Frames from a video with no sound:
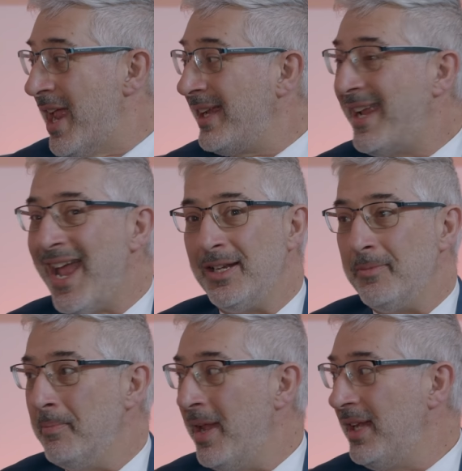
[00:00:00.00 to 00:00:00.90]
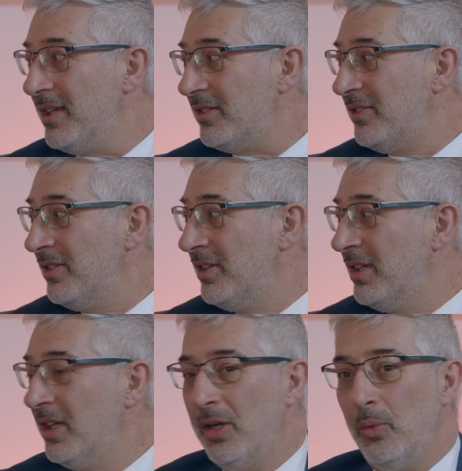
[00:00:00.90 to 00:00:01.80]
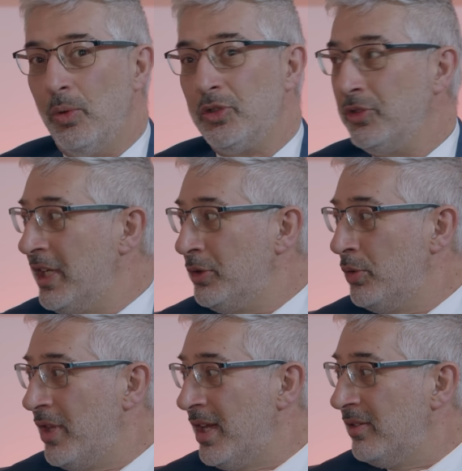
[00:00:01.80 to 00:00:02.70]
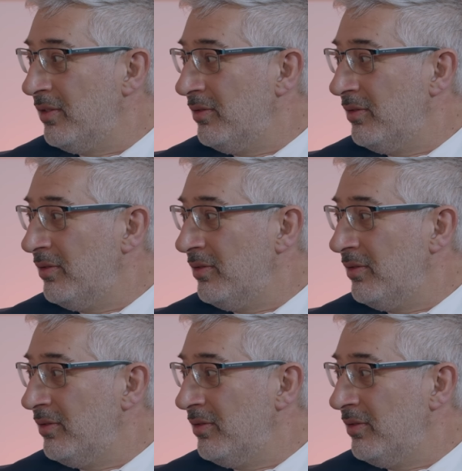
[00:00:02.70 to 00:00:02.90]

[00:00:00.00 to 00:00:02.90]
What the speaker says: and can't make it, what do they do then?